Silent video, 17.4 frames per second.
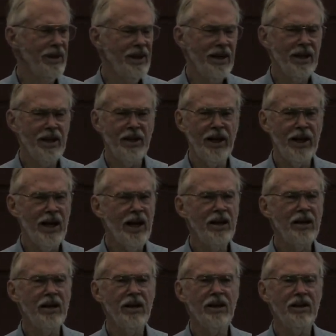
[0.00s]
they
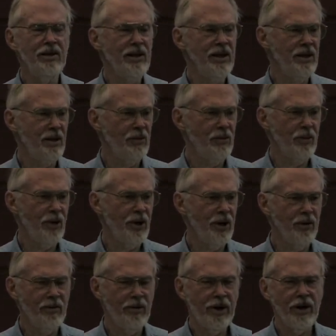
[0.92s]
ended on a
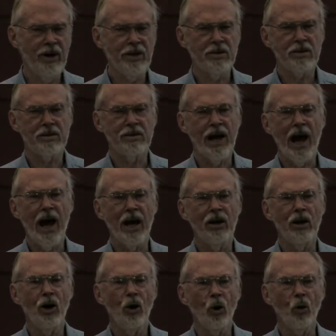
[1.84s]
very sad
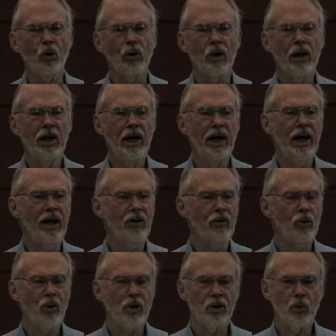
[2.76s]
note, and of
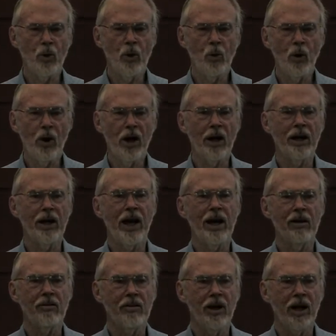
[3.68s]
course we wanted to
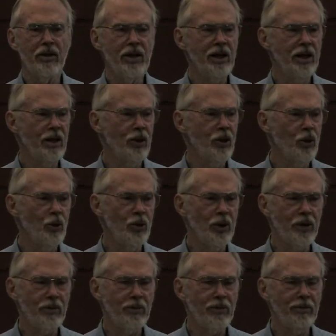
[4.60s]
have nothing to do with
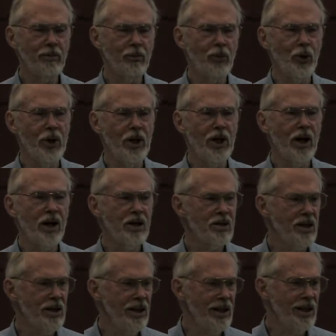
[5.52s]
putting
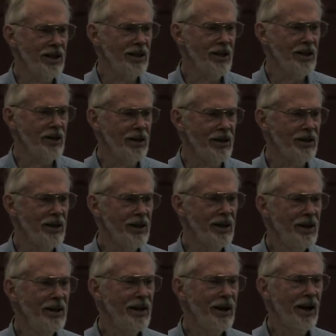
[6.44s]
arsenic into the
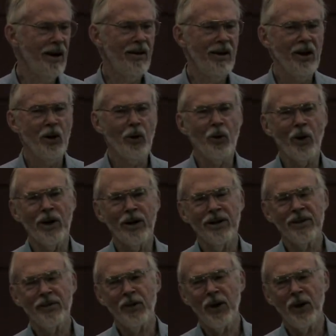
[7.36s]
area where